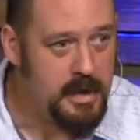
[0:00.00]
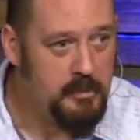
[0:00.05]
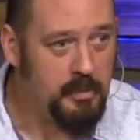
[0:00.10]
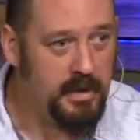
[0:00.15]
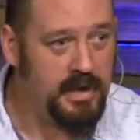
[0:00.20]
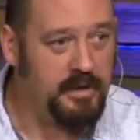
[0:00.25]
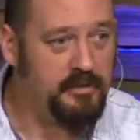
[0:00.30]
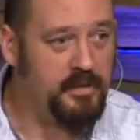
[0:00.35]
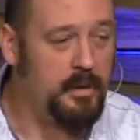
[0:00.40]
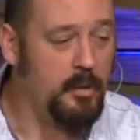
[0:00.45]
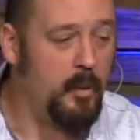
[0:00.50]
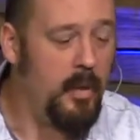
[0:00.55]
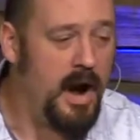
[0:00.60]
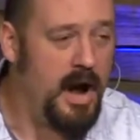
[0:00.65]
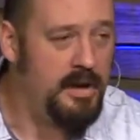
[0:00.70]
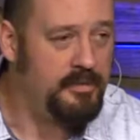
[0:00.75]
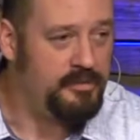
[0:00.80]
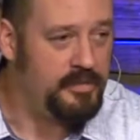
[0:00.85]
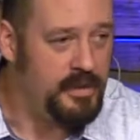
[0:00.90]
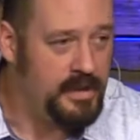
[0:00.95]
But if your
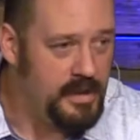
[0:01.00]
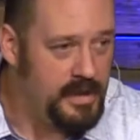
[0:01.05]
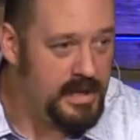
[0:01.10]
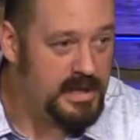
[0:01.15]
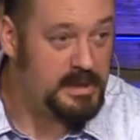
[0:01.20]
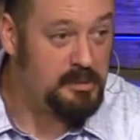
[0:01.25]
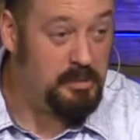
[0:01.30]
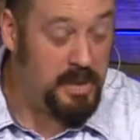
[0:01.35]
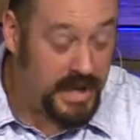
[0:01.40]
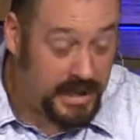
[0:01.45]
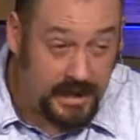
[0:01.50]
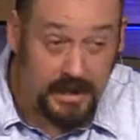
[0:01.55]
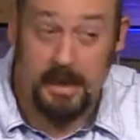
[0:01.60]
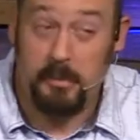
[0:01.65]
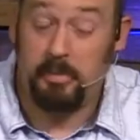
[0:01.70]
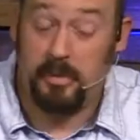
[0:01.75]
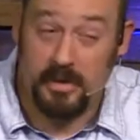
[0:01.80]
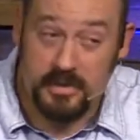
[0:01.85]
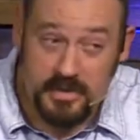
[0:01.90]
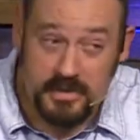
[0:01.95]
wife is picking
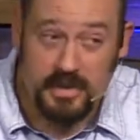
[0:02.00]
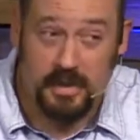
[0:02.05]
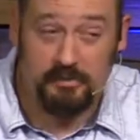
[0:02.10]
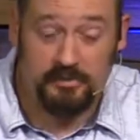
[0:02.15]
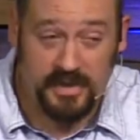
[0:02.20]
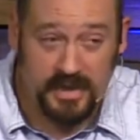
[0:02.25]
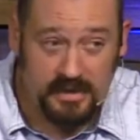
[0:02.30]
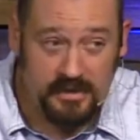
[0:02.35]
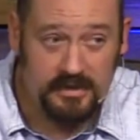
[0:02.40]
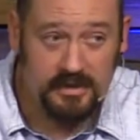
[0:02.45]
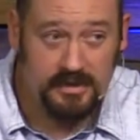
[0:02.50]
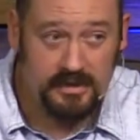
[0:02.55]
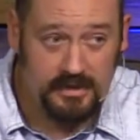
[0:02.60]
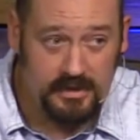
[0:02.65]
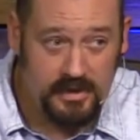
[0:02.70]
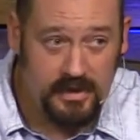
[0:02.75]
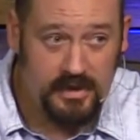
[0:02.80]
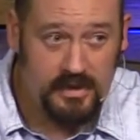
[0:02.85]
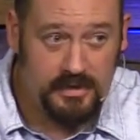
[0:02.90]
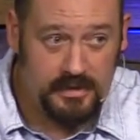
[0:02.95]
up on something,
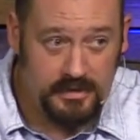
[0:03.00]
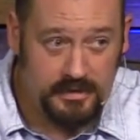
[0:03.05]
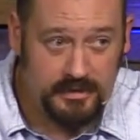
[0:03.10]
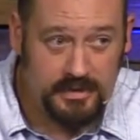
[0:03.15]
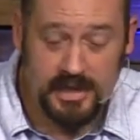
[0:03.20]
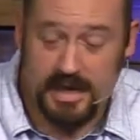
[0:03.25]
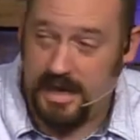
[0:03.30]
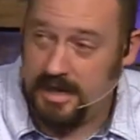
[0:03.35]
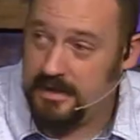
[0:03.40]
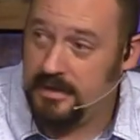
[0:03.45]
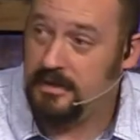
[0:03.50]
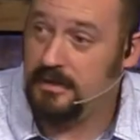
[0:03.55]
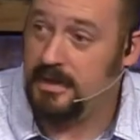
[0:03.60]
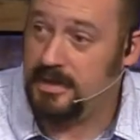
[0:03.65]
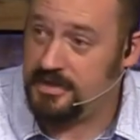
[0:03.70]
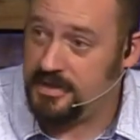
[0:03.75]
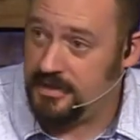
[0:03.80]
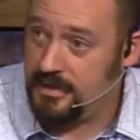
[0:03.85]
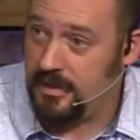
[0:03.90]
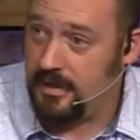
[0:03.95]
okay,
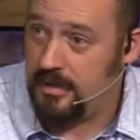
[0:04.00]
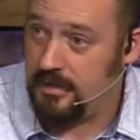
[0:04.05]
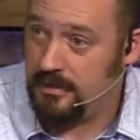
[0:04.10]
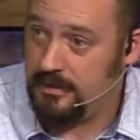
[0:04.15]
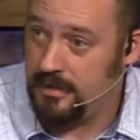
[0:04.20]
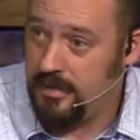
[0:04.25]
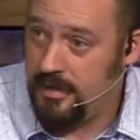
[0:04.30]
listen to her.